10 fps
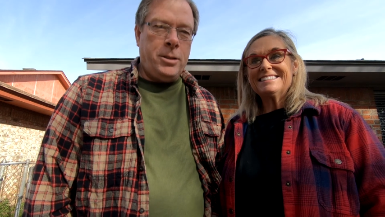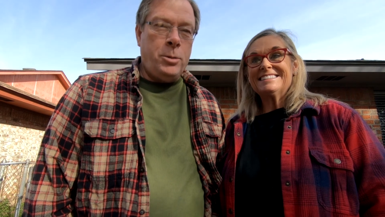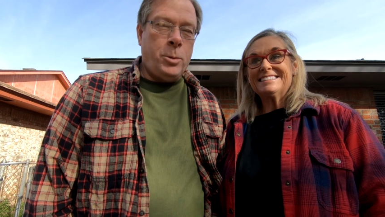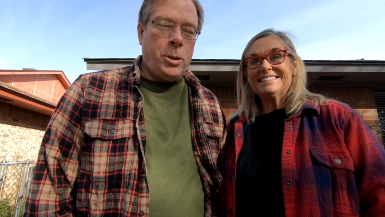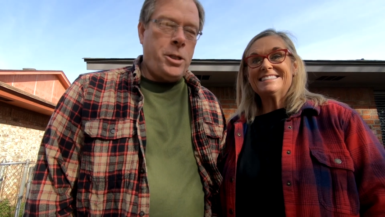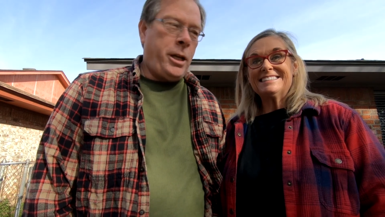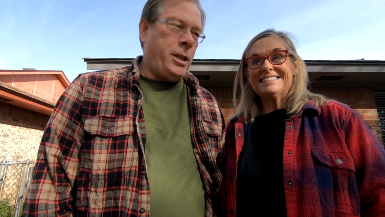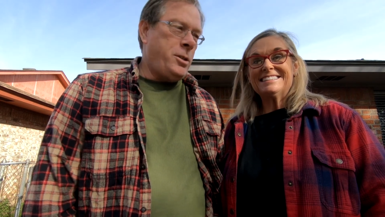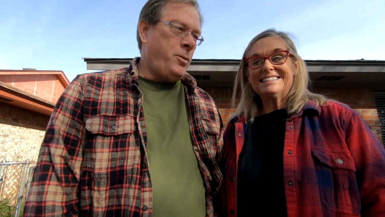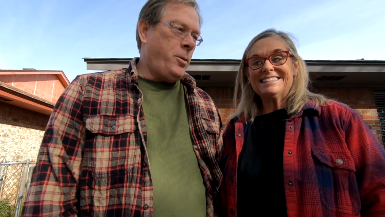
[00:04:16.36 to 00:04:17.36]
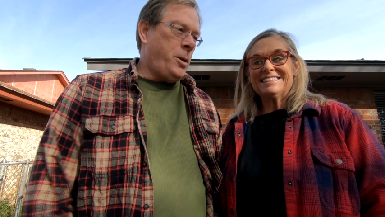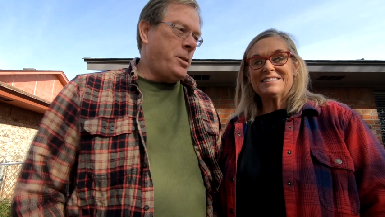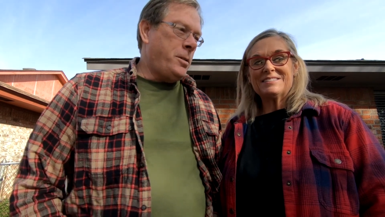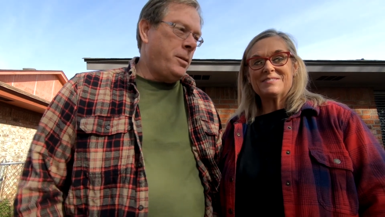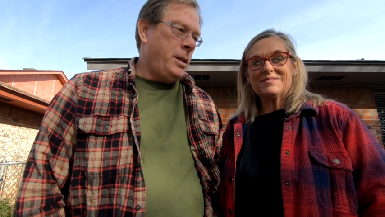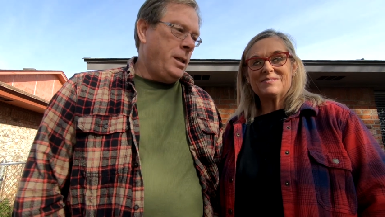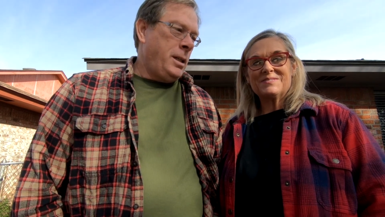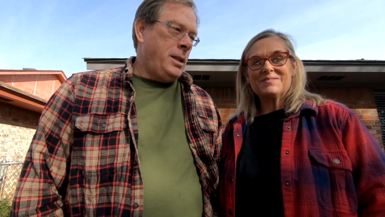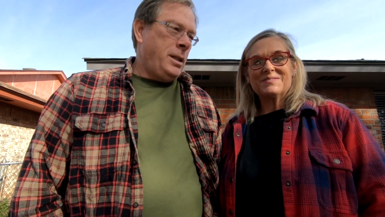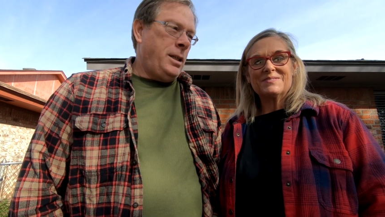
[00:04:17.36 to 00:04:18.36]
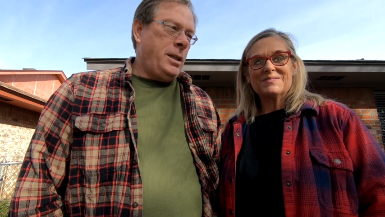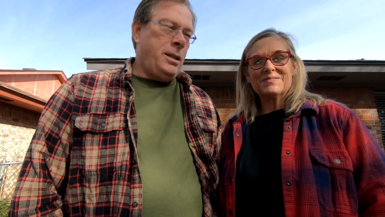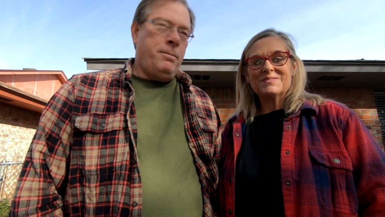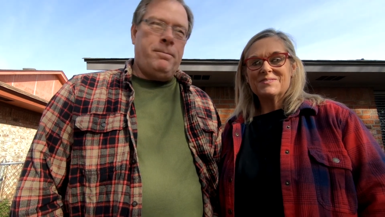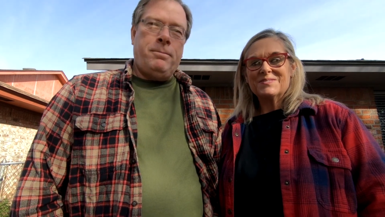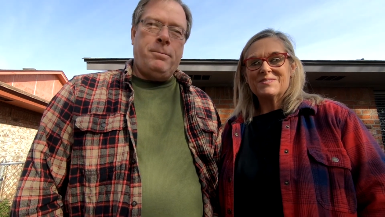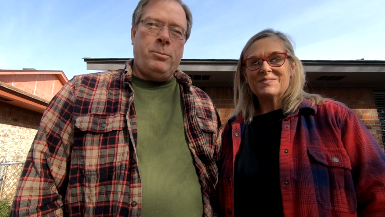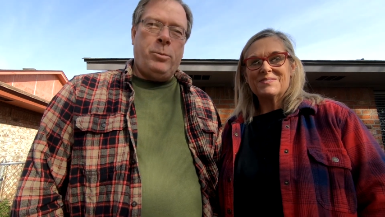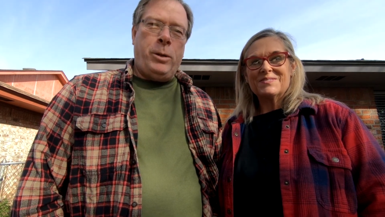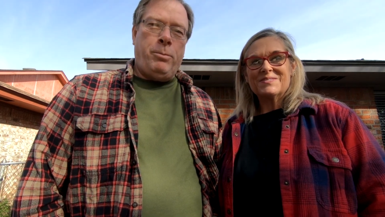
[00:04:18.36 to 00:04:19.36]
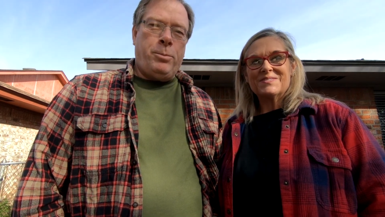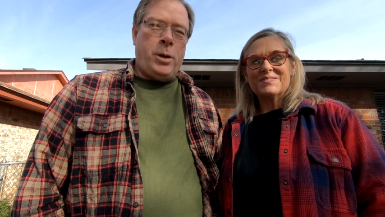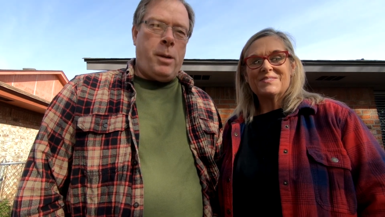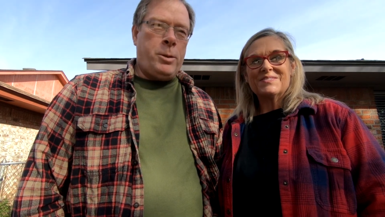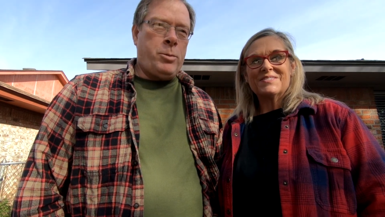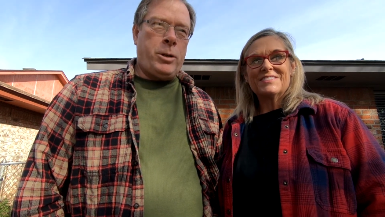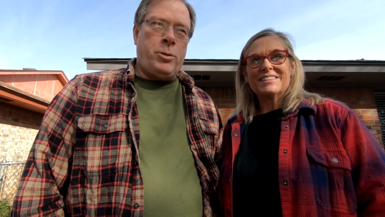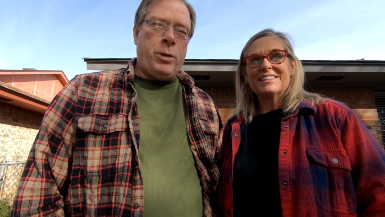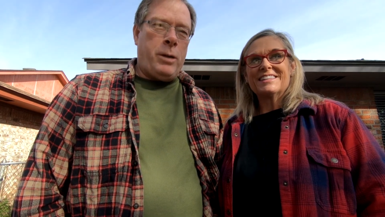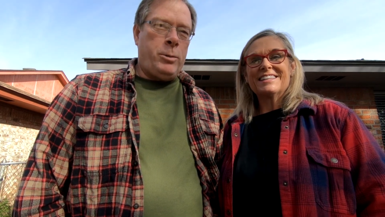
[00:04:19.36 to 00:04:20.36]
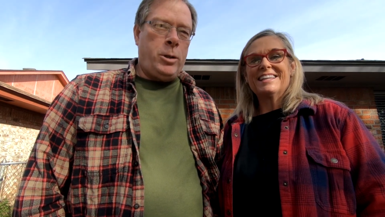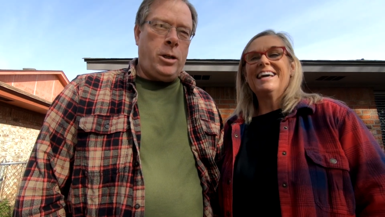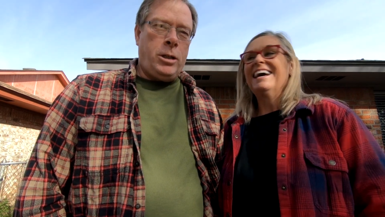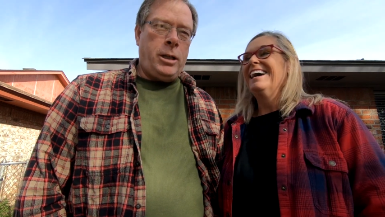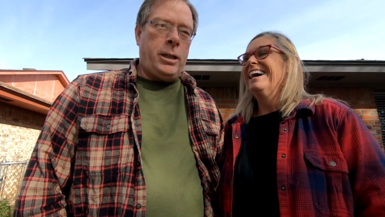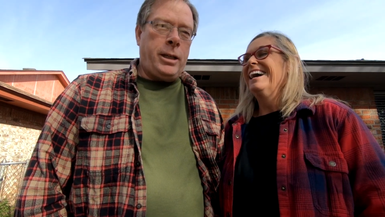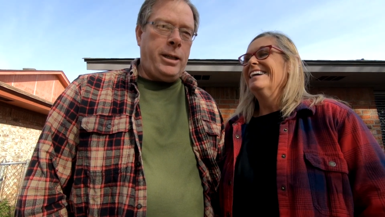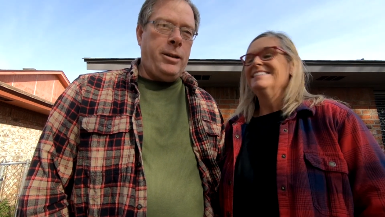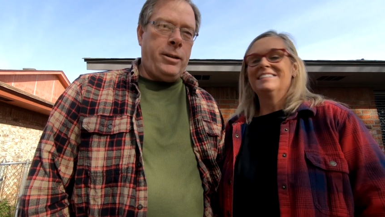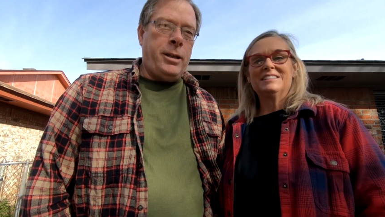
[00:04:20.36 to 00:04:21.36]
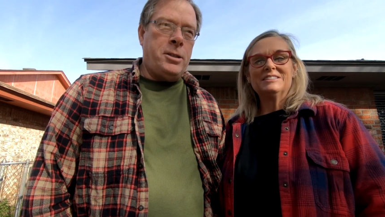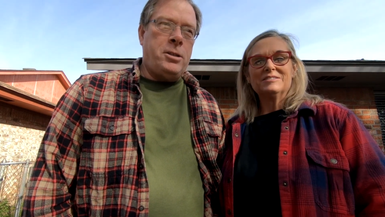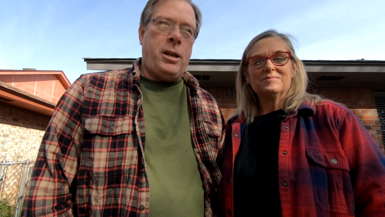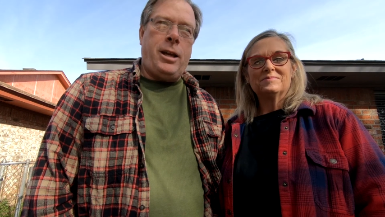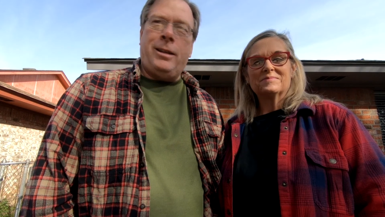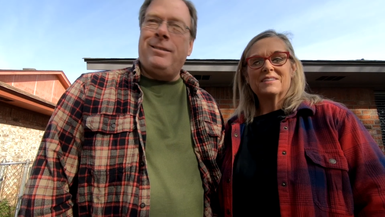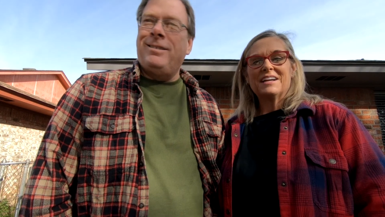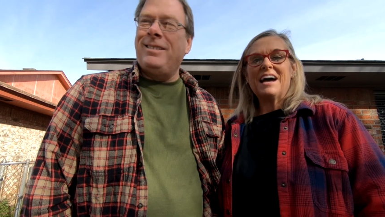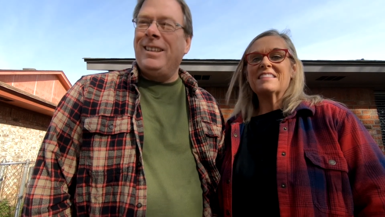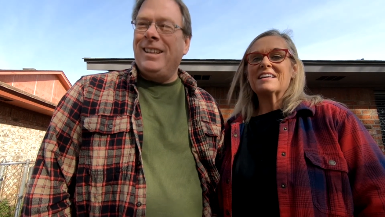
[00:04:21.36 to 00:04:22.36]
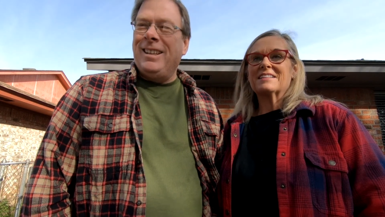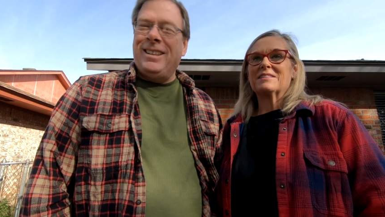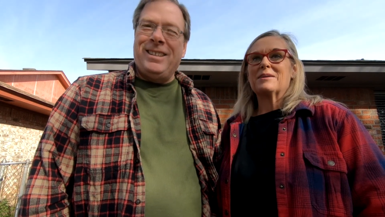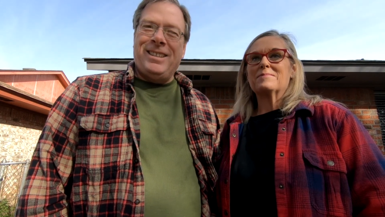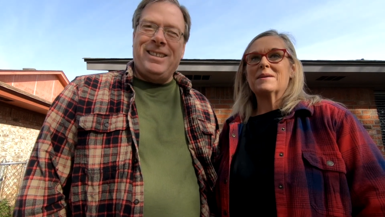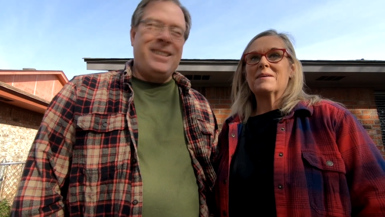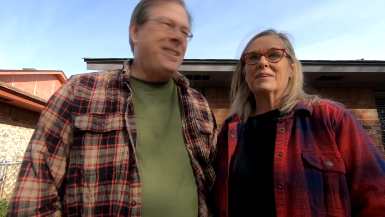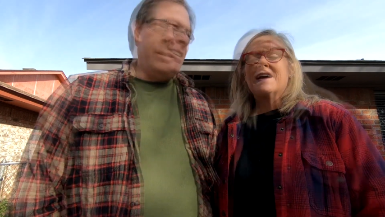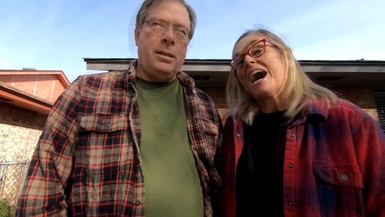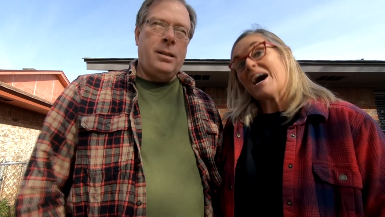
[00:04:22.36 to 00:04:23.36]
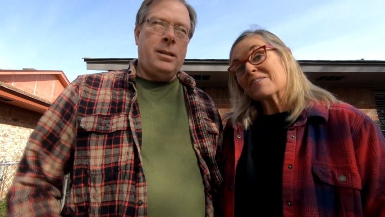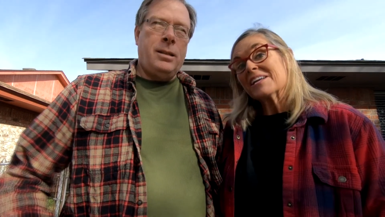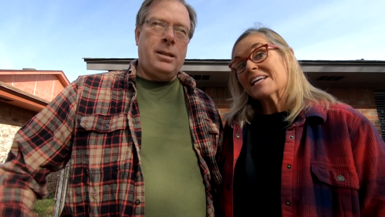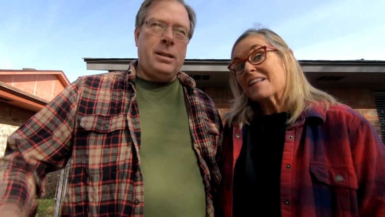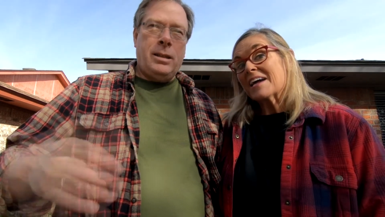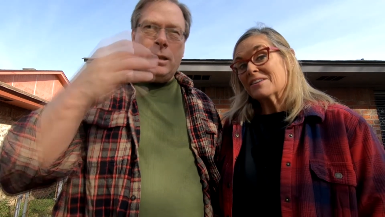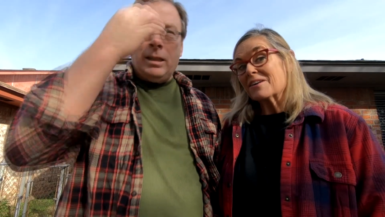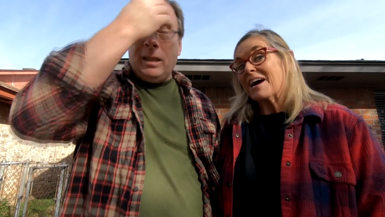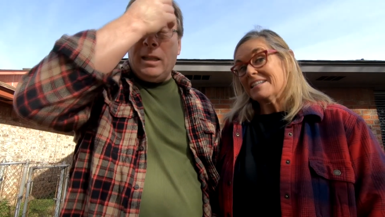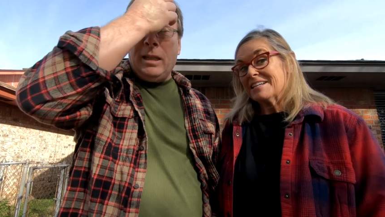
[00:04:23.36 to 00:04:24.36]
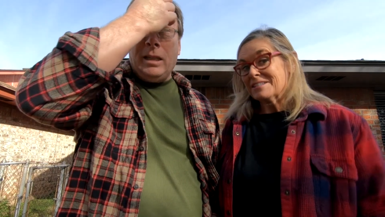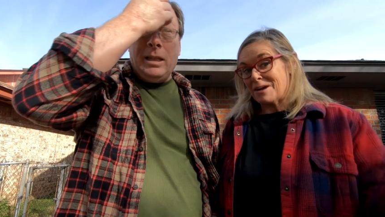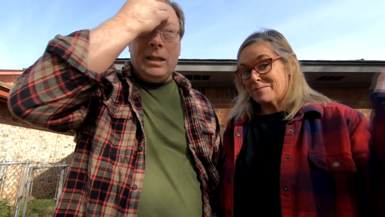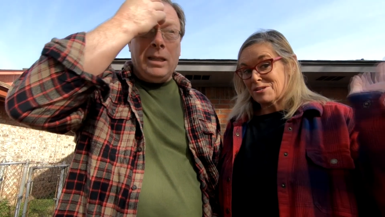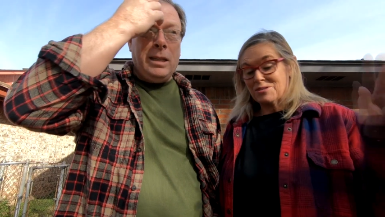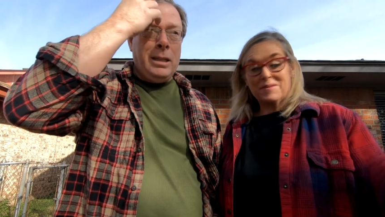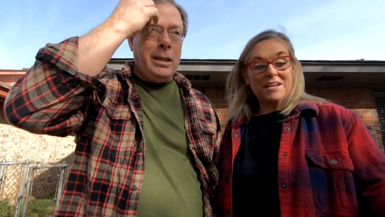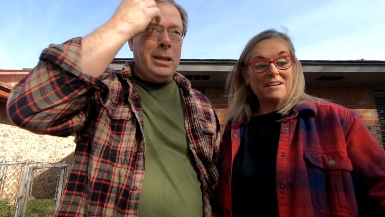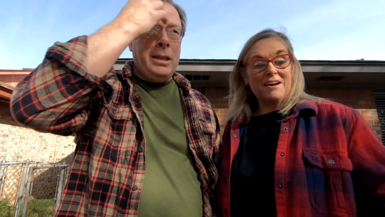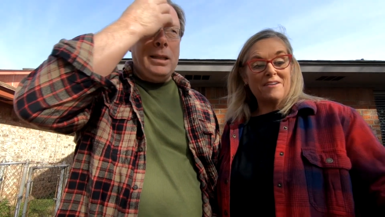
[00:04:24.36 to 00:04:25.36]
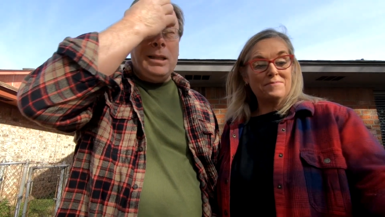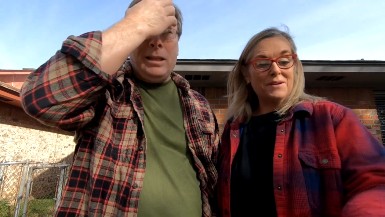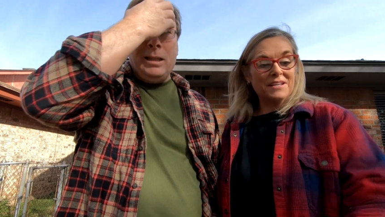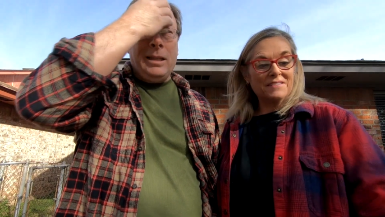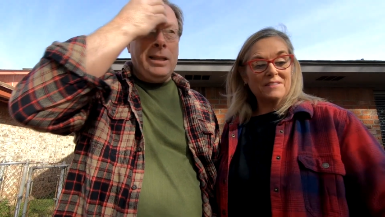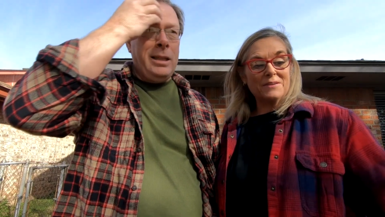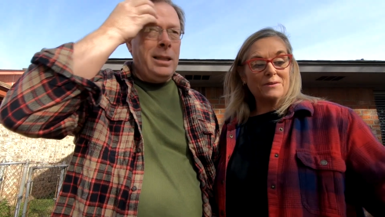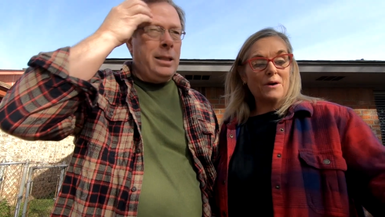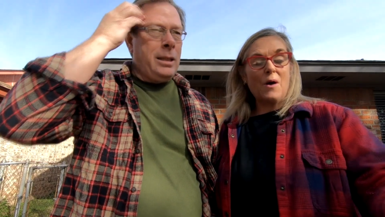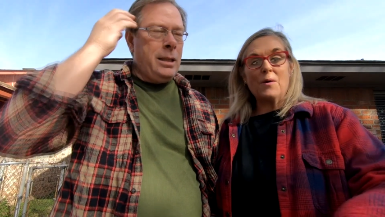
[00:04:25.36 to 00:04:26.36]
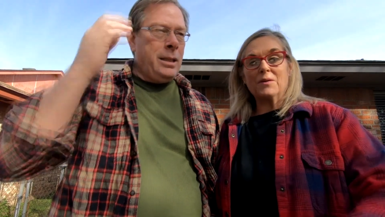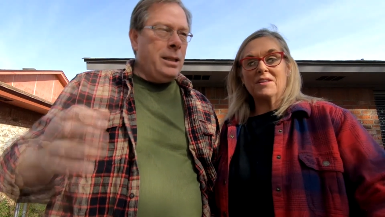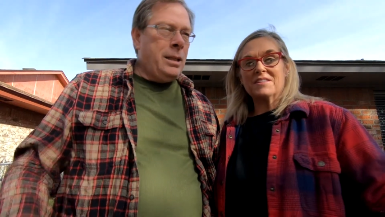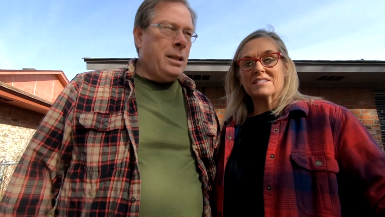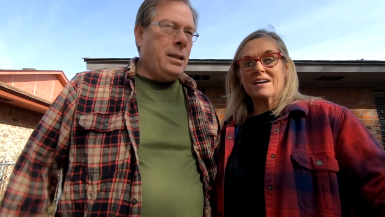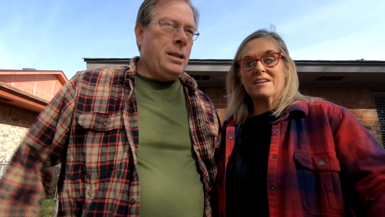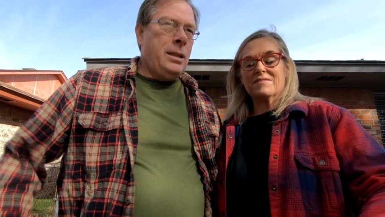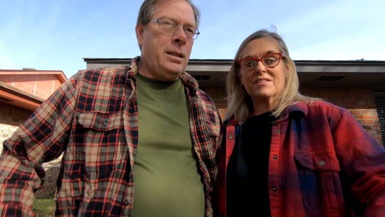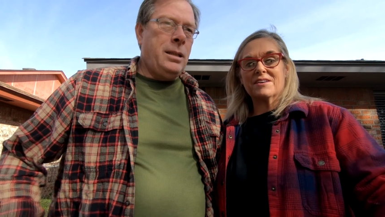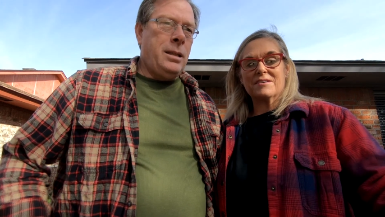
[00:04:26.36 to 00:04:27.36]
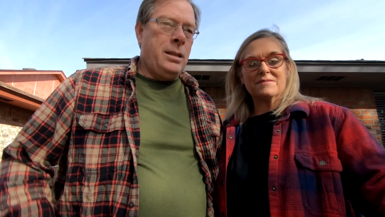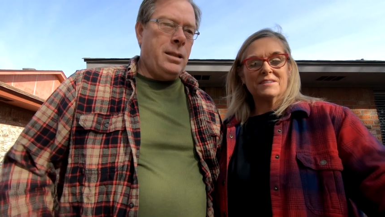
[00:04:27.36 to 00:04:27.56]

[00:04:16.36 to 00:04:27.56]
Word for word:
Speaker 1: two more chickens for us. Um, we promise we're going to try real hard not to kill these, Jay.
Speaker 2: I think that they'll be okay. I really like your idea, Thomas Schmidt, of putting the little hole in the side of the